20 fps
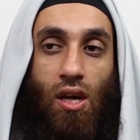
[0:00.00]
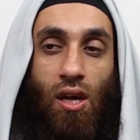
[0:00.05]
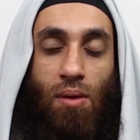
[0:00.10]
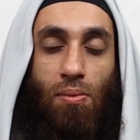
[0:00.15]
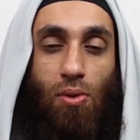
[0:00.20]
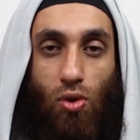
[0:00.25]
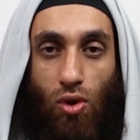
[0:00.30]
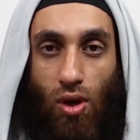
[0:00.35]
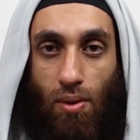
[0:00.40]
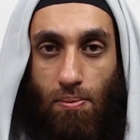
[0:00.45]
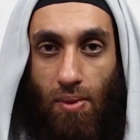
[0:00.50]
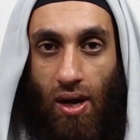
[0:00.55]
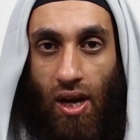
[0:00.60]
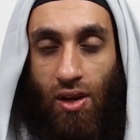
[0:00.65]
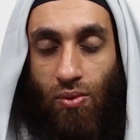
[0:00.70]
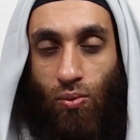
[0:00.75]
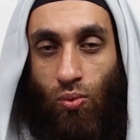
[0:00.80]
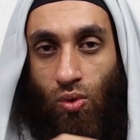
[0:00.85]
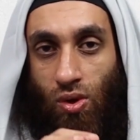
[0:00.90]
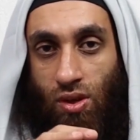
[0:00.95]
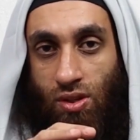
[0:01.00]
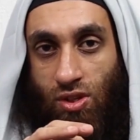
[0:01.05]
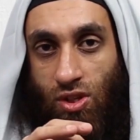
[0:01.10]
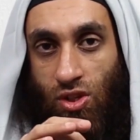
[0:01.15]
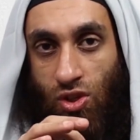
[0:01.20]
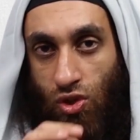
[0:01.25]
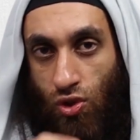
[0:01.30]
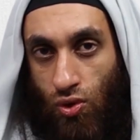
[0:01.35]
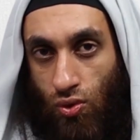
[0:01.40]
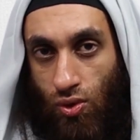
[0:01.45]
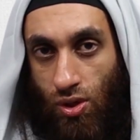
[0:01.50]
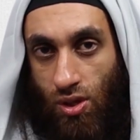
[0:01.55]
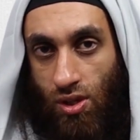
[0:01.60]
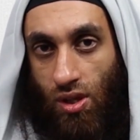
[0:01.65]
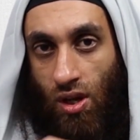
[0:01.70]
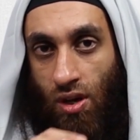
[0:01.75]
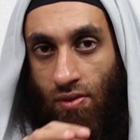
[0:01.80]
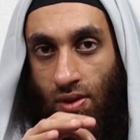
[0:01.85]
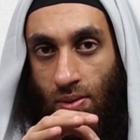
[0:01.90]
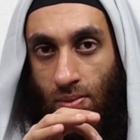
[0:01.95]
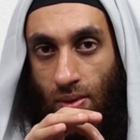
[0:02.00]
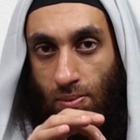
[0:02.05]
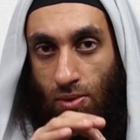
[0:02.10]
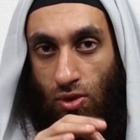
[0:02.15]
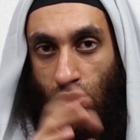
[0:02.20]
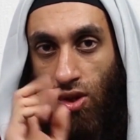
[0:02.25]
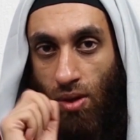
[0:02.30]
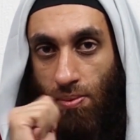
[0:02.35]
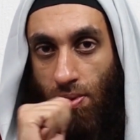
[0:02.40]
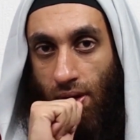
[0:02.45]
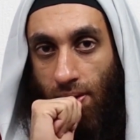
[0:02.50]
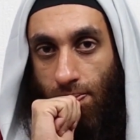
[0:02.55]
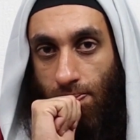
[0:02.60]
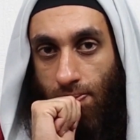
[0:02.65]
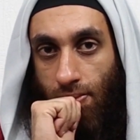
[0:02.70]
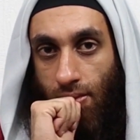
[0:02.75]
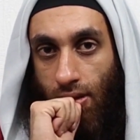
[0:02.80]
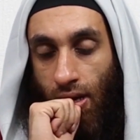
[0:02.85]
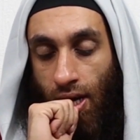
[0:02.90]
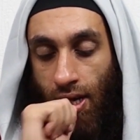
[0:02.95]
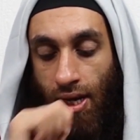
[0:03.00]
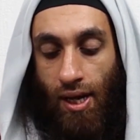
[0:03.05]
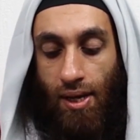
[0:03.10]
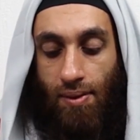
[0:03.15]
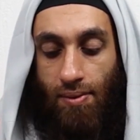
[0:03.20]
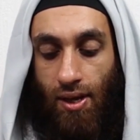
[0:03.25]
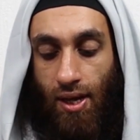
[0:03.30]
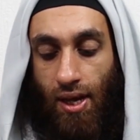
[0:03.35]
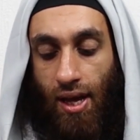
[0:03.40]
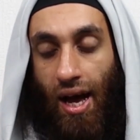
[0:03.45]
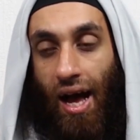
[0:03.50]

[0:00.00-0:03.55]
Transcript: Ibn Kamal was the student of Imam Al-Tabari, okay,